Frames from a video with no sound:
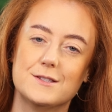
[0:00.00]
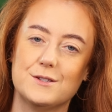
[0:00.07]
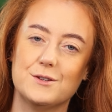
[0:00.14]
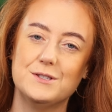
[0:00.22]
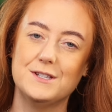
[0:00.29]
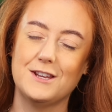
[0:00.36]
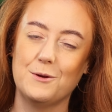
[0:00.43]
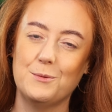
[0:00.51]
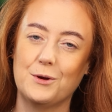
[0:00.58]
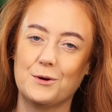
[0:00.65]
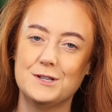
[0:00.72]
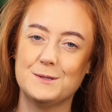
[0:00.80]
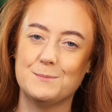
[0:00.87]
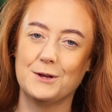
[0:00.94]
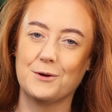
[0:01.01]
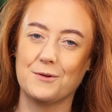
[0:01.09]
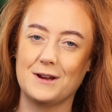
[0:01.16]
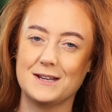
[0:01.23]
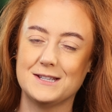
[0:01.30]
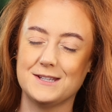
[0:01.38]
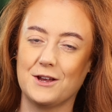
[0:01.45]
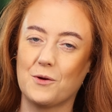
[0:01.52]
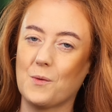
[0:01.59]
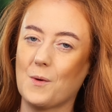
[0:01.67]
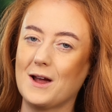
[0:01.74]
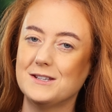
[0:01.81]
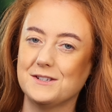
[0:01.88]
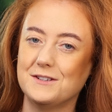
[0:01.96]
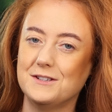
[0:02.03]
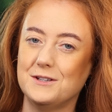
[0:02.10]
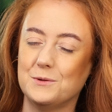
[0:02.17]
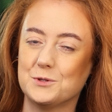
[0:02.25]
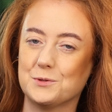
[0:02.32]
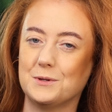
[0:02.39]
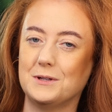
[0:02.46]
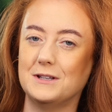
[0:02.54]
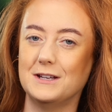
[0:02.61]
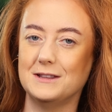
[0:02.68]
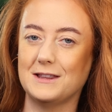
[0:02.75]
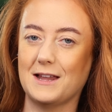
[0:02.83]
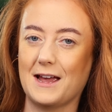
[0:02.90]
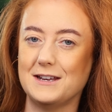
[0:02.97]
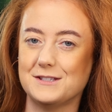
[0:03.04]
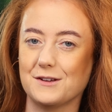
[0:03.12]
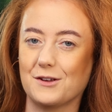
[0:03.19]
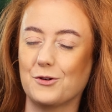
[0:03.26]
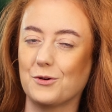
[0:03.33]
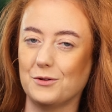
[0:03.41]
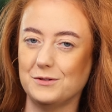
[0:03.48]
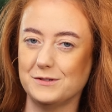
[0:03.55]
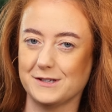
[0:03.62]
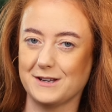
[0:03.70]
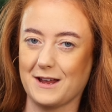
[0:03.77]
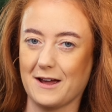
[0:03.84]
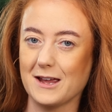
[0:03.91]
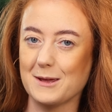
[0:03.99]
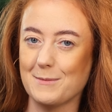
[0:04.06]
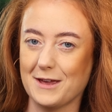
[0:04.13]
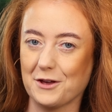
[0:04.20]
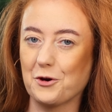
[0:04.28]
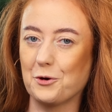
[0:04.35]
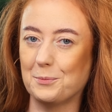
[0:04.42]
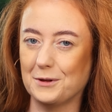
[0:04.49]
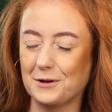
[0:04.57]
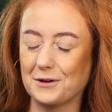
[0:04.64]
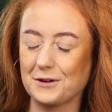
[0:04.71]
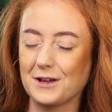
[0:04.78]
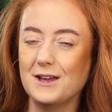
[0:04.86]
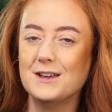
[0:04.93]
So today we're going to be creating quite a neutral and light golden eye makeup look.